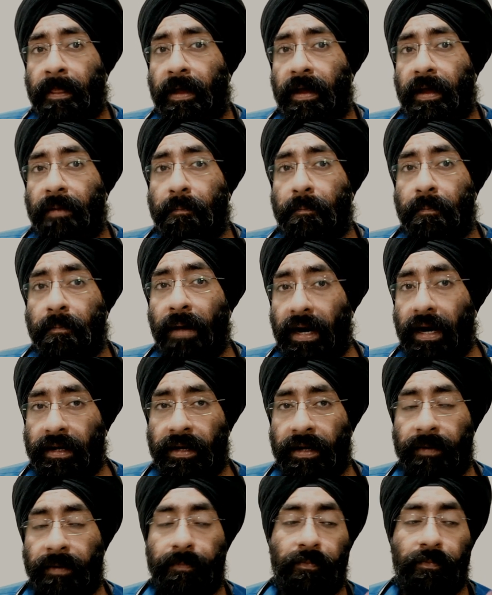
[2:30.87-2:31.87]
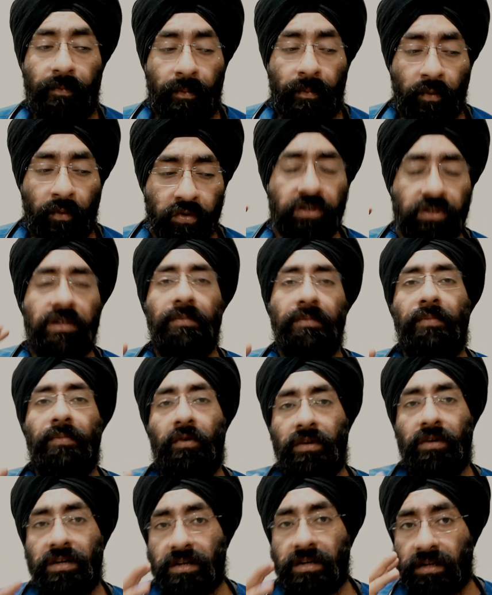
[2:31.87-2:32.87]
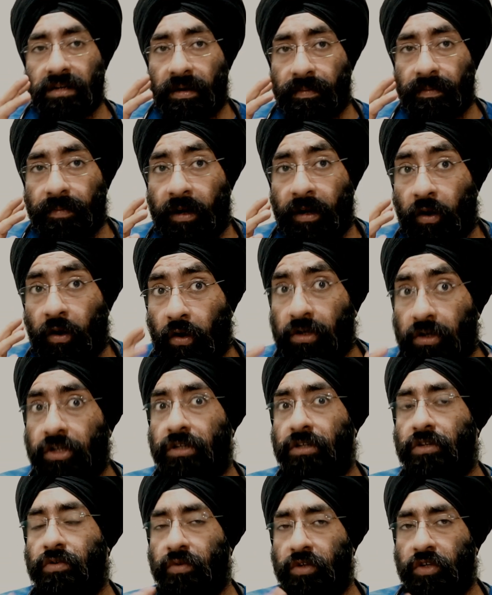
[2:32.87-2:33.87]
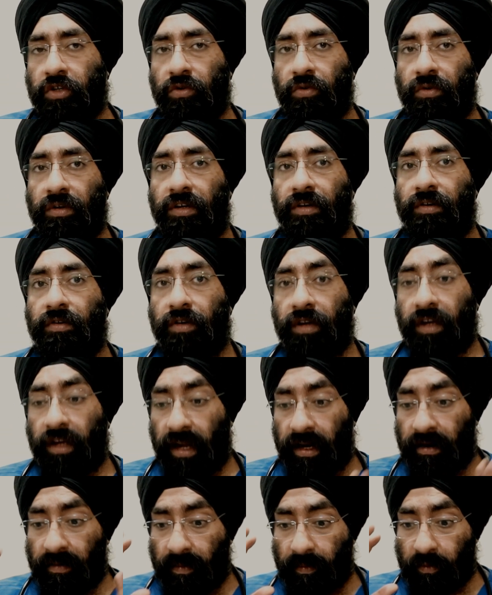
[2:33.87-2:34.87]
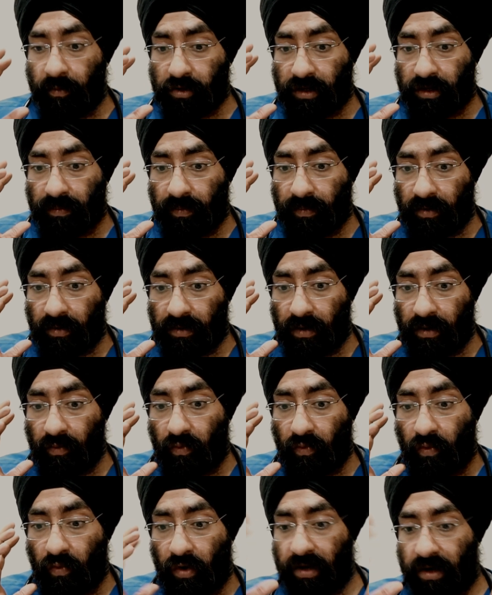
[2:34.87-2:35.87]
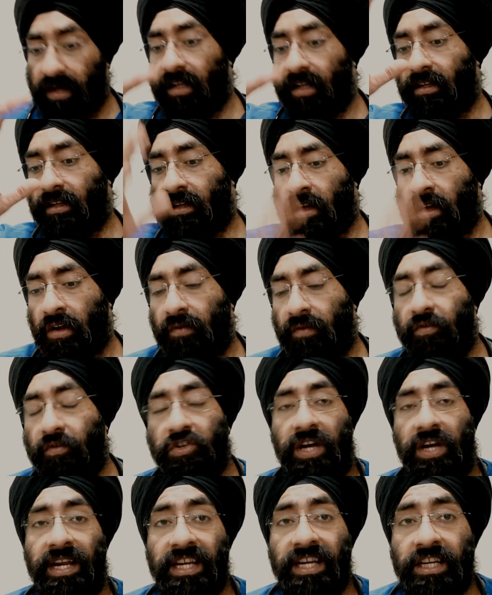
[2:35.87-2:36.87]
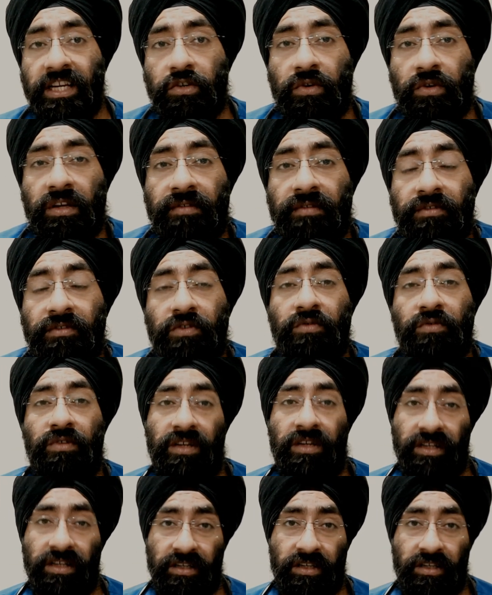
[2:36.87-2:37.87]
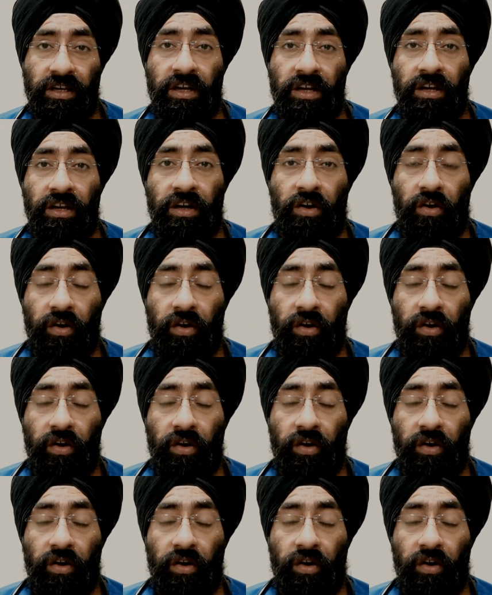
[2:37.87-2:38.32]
But most important precautions which you need and most important warning which I need to give you is